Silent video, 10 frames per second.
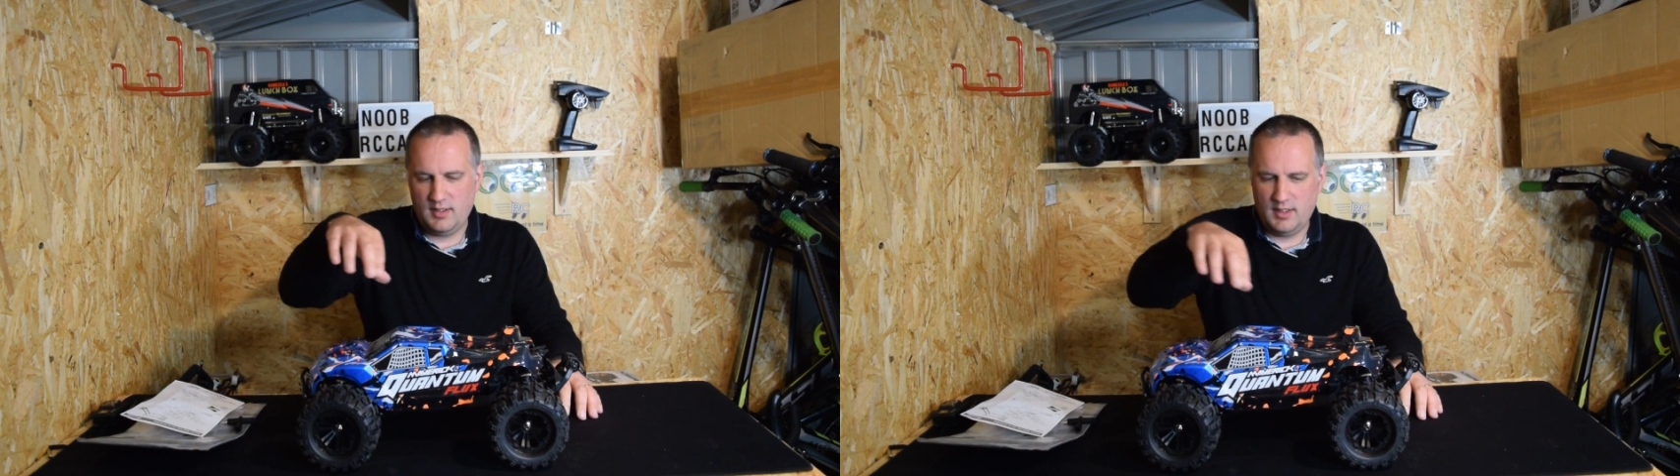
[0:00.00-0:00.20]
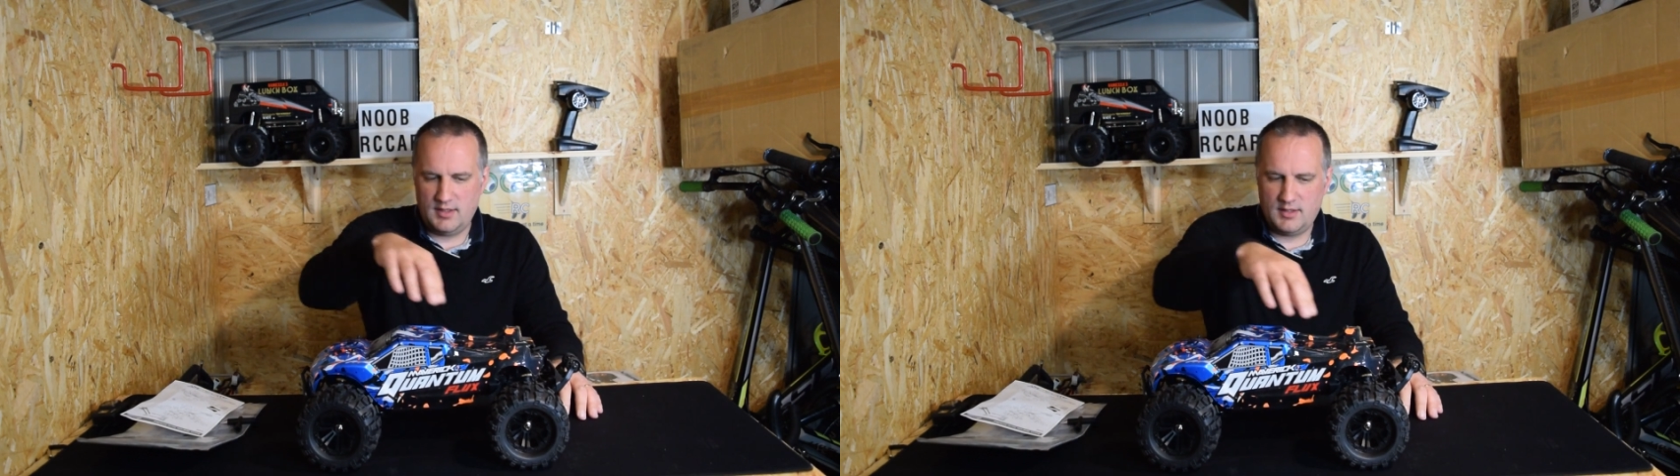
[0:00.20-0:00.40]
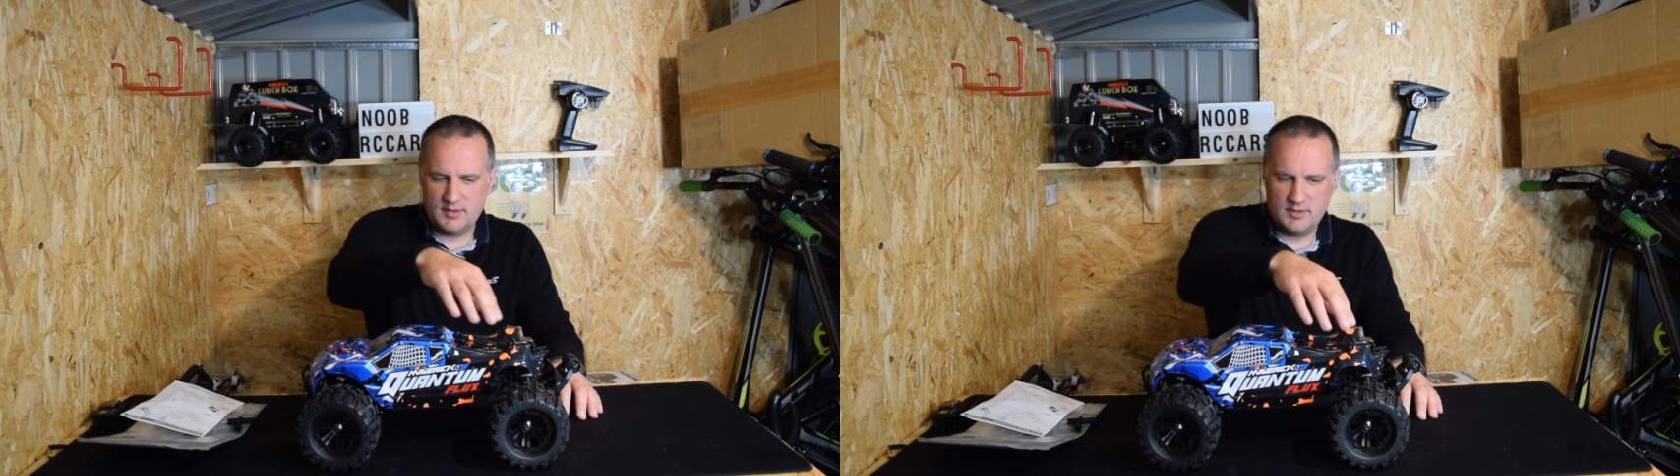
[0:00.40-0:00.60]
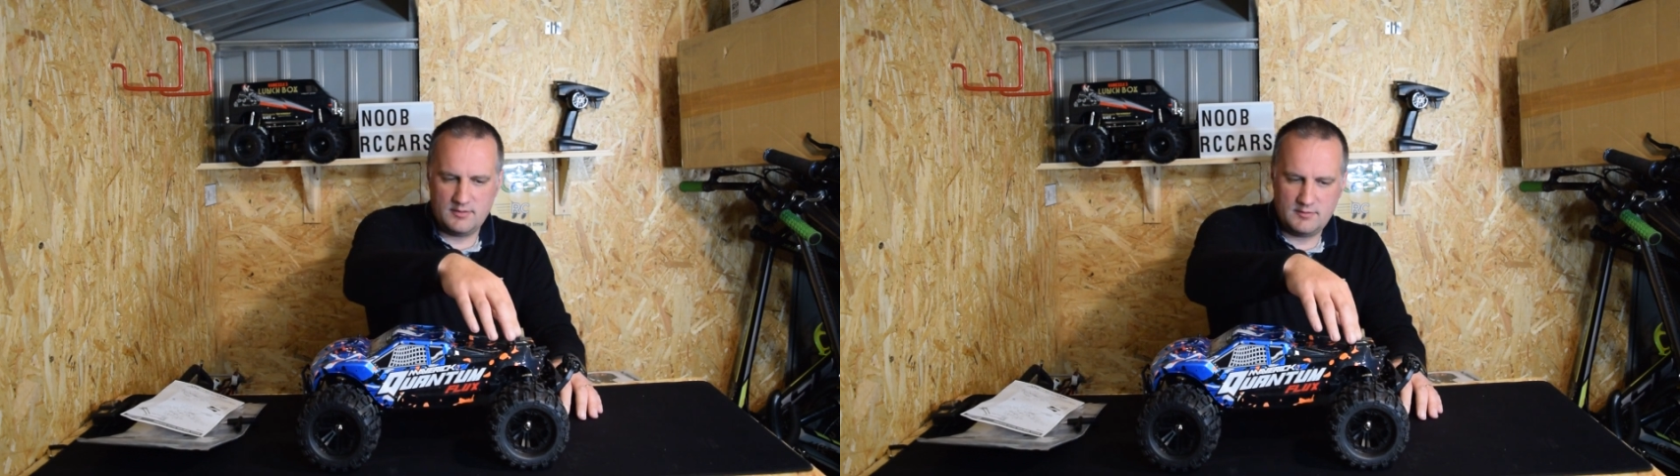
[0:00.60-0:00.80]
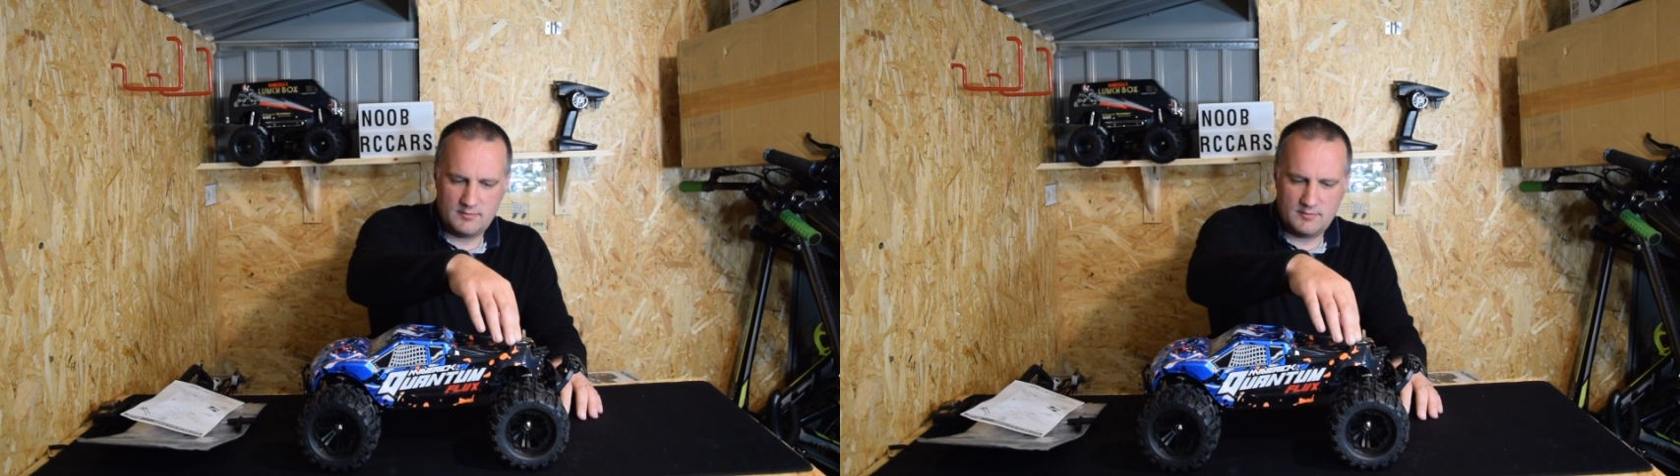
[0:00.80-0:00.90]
it doesn't